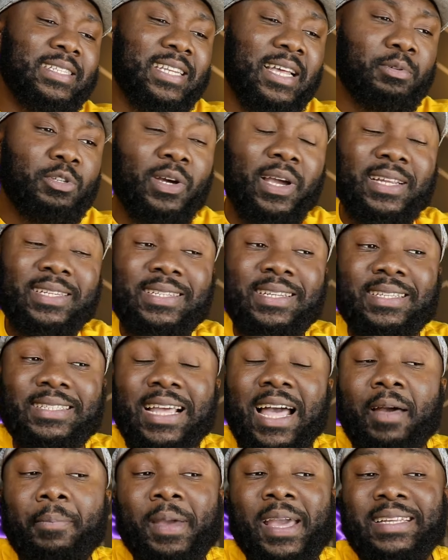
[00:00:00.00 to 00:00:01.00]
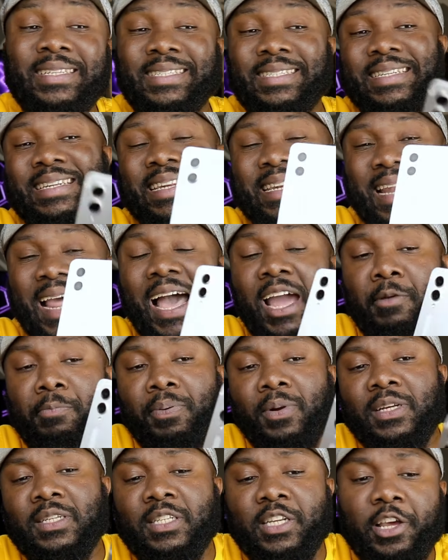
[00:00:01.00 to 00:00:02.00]
The Samsung Galaxy Tab S9
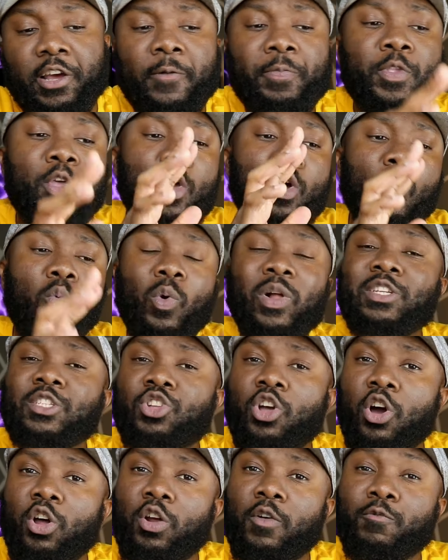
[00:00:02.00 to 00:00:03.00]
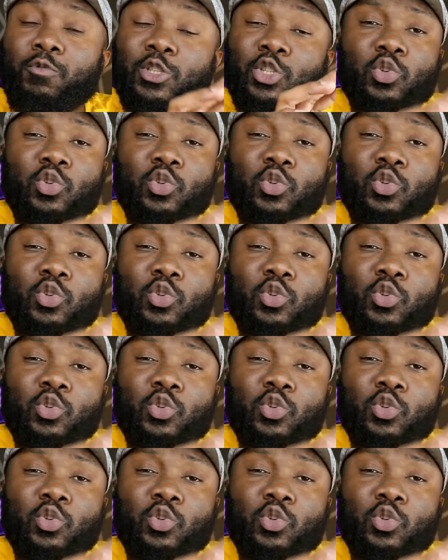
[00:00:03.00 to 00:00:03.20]
Plus here will start off